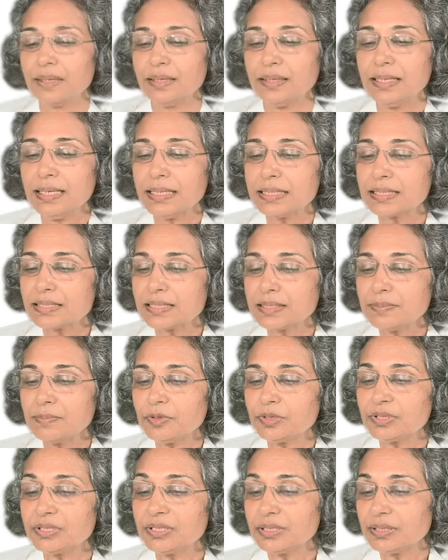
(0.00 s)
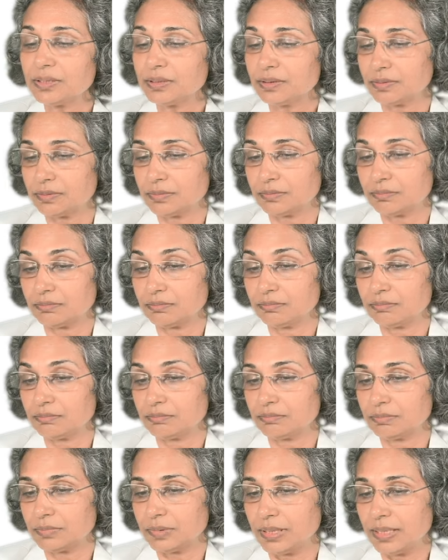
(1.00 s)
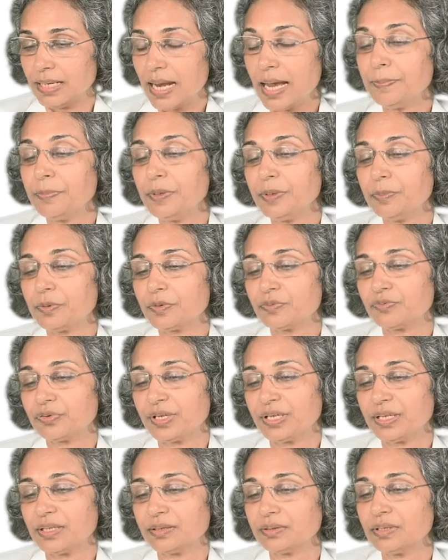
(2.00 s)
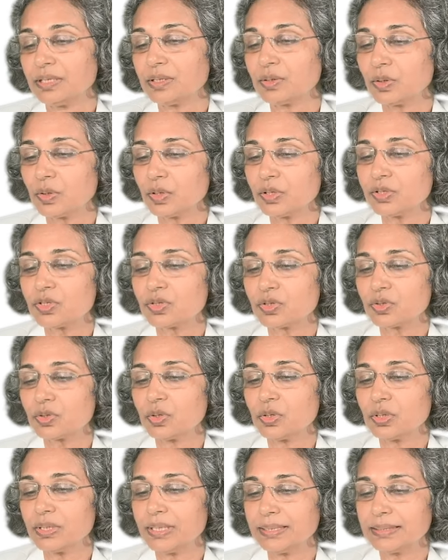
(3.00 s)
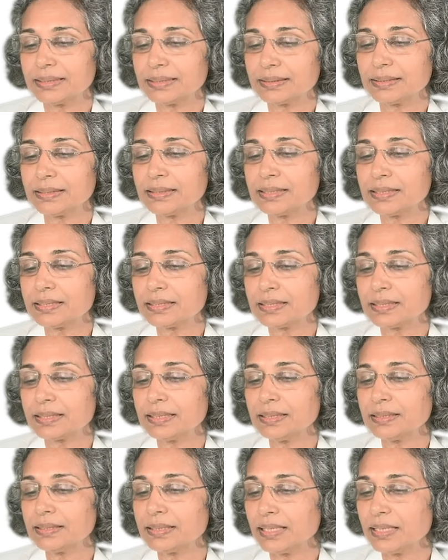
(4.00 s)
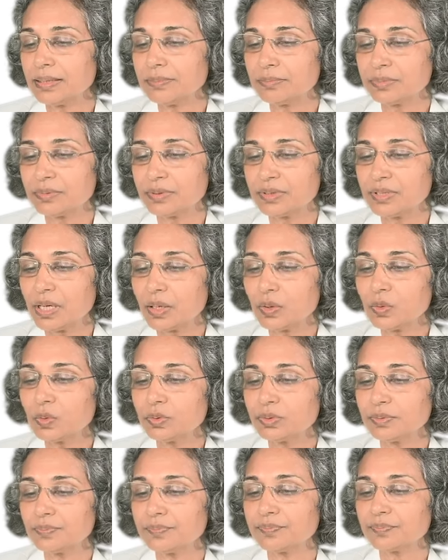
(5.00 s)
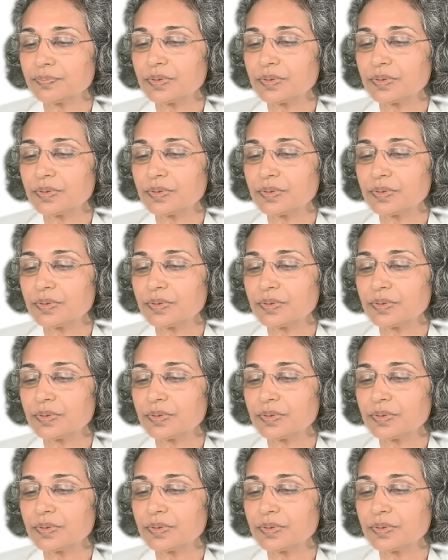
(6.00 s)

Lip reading: Next, about the lipid profile, the cholesterol and triglyceride came down